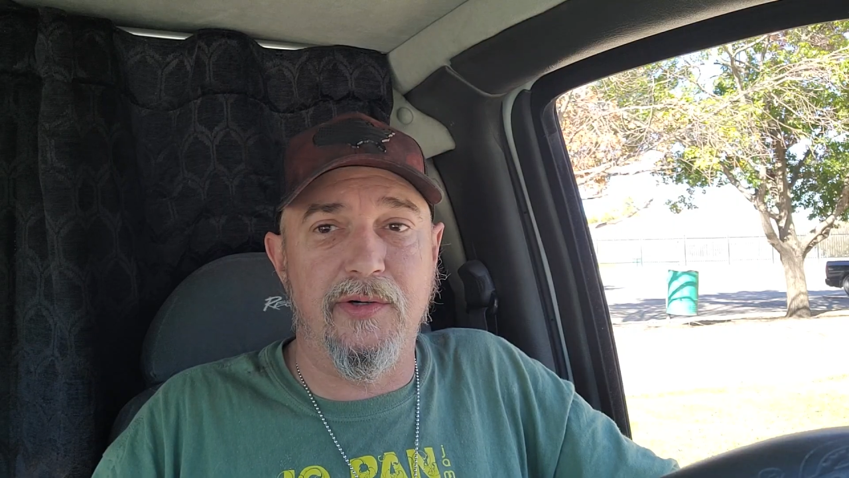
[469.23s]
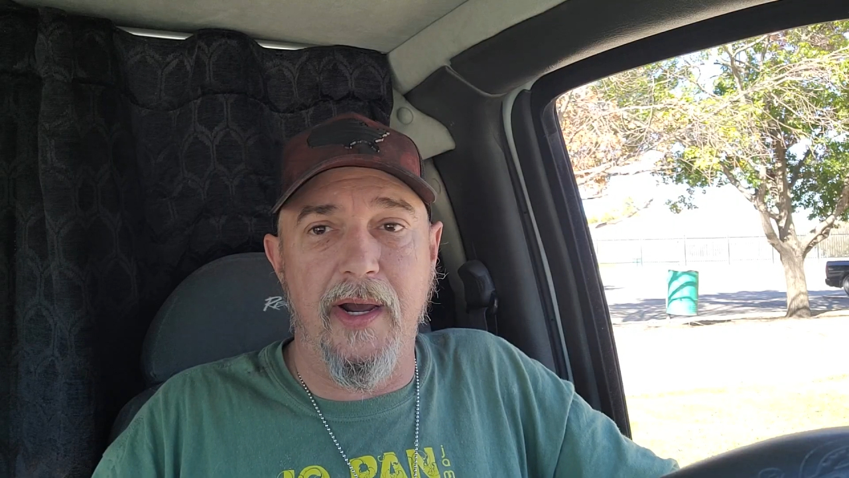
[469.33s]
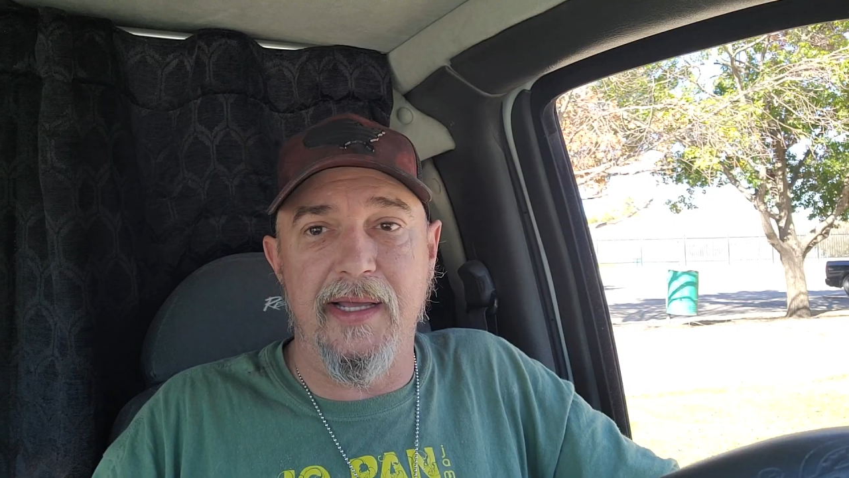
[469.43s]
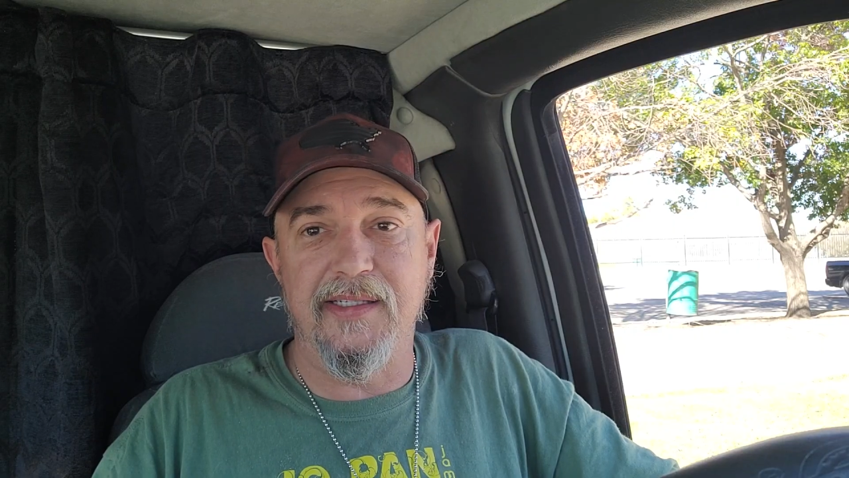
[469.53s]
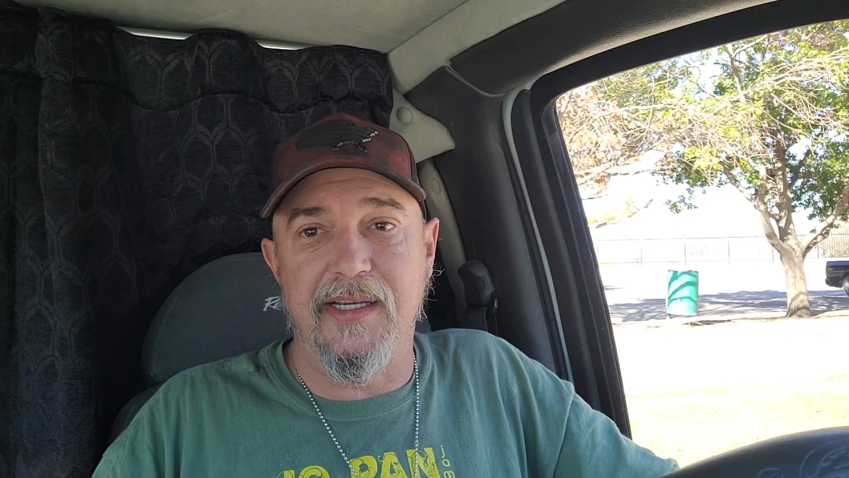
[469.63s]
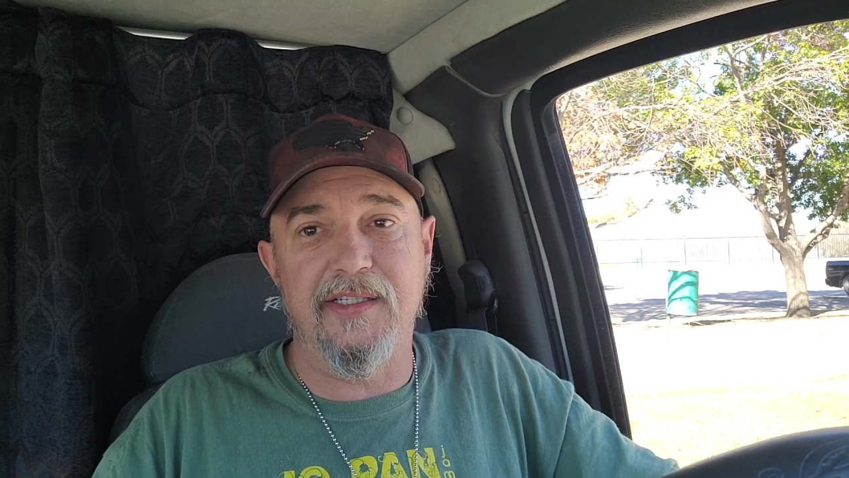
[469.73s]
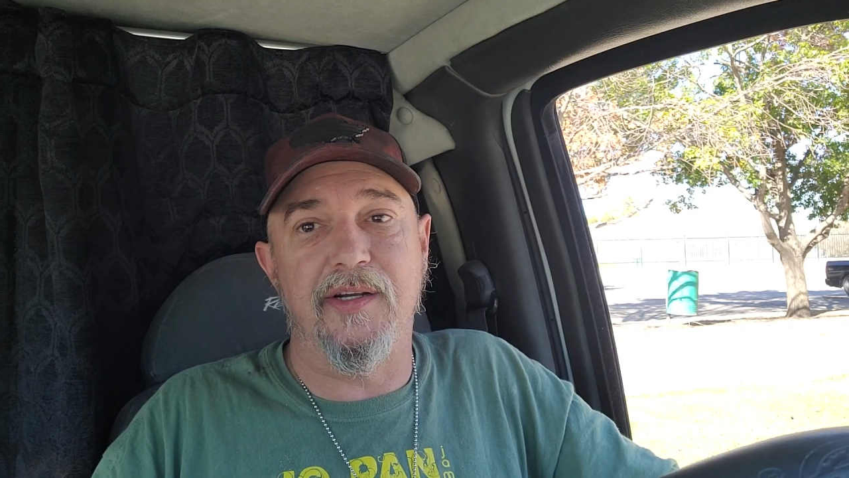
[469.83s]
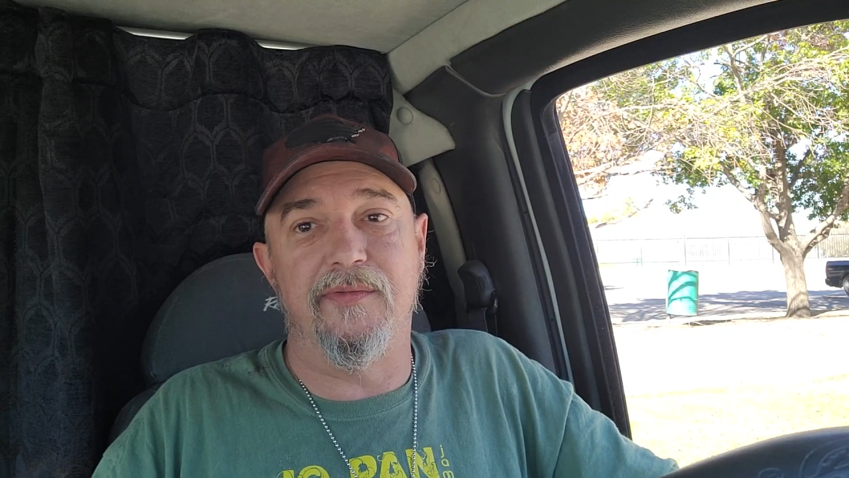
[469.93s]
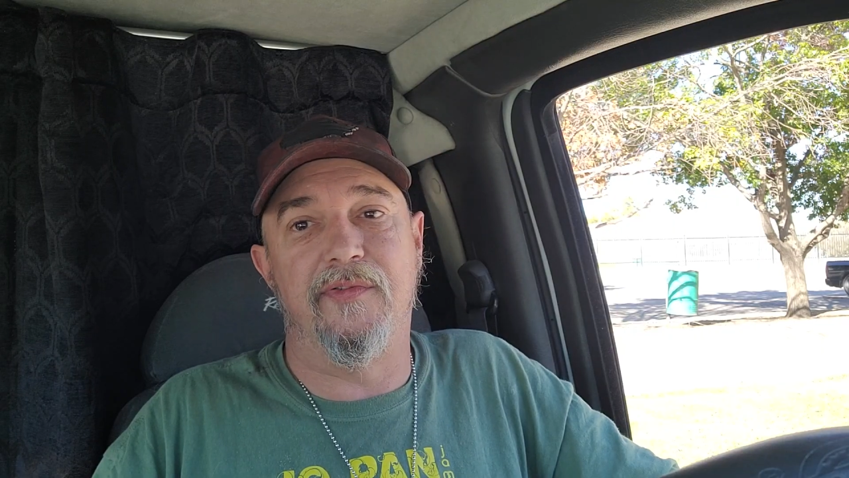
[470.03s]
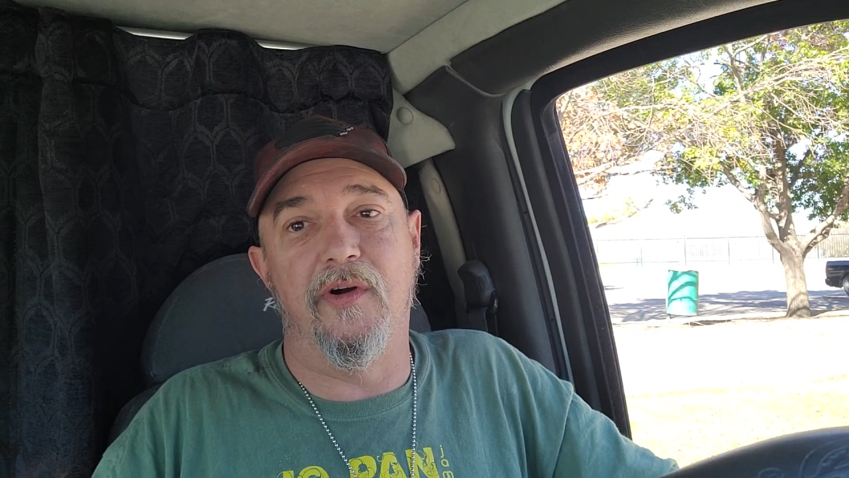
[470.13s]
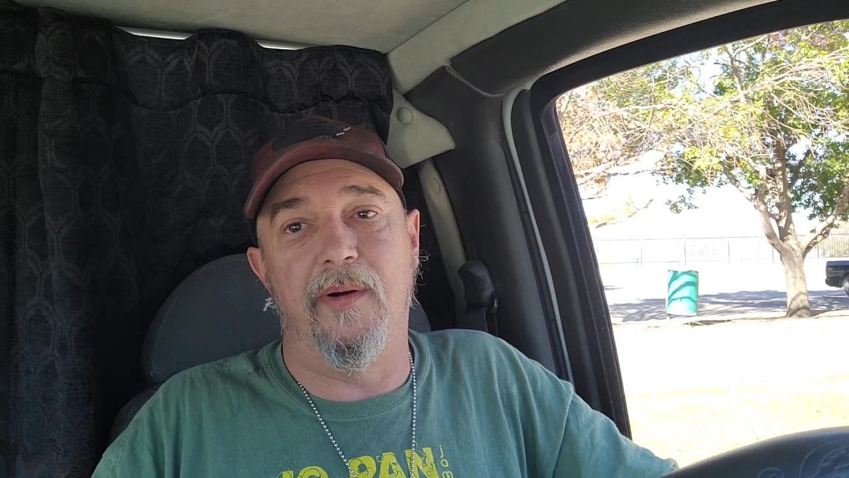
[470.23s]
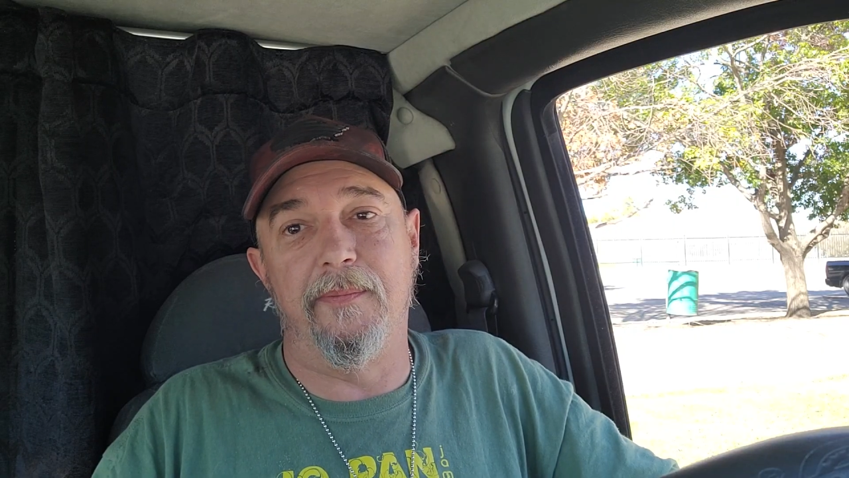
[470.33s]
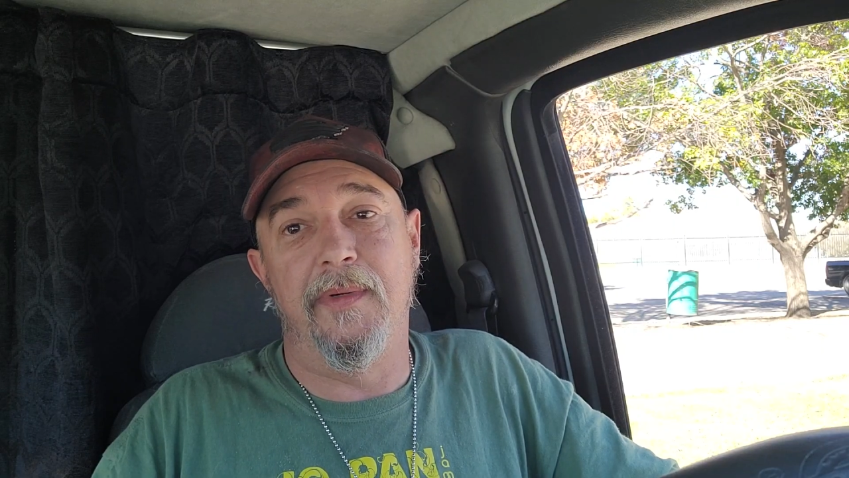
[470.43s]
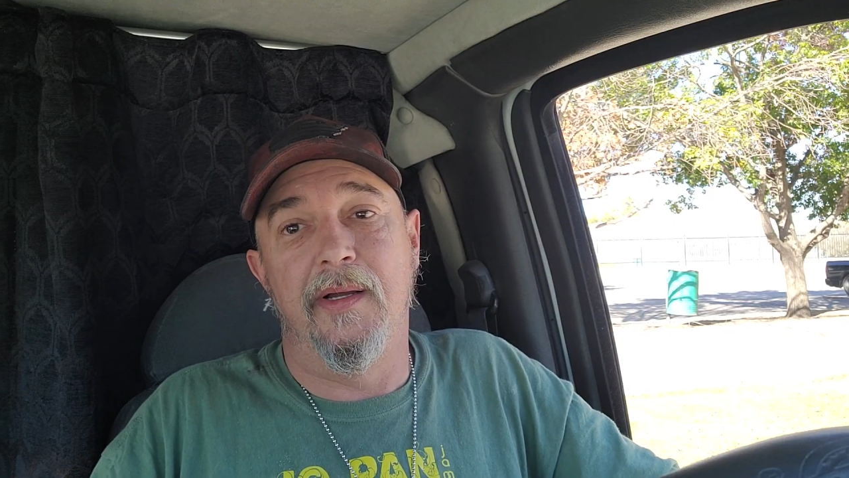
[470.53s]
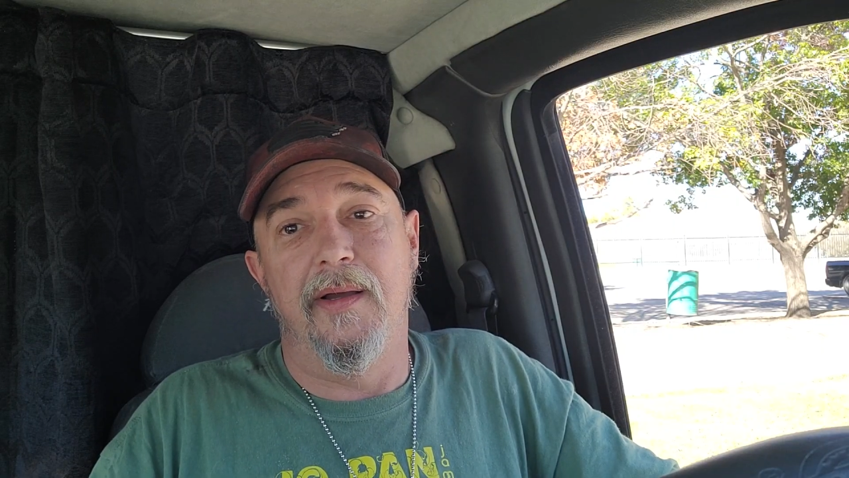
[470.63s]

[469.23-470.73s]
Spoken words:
transition from